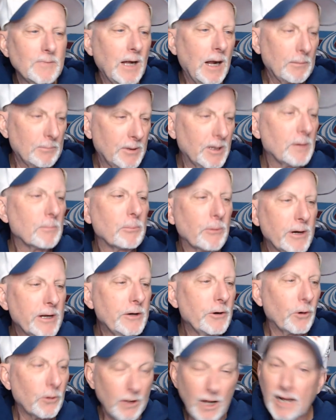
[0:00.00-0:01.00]
going to bring
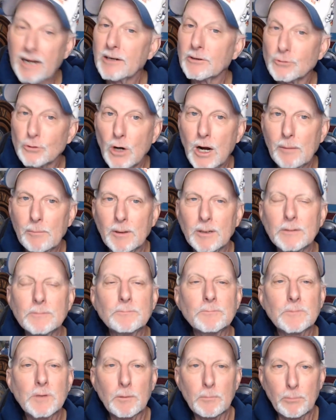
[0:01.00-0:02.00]
you a lot of drama
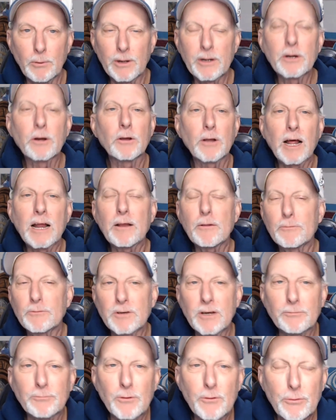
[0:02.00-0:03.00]
and bring you a lot of
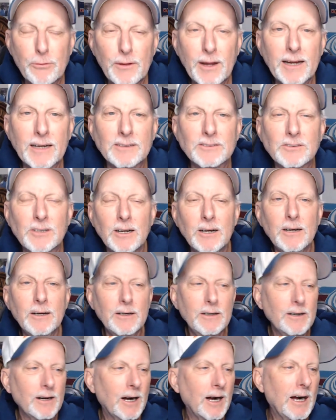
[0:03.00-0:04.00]
different things
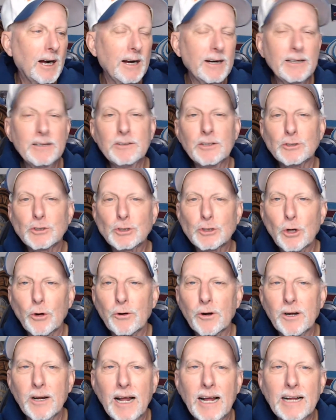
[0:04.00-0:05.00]
in this show
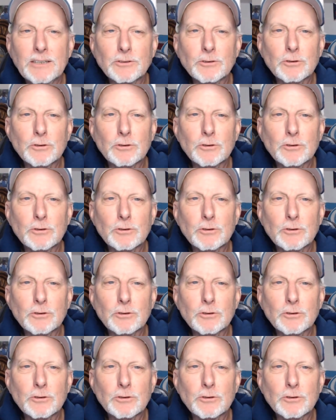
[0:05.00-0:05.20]
tonight.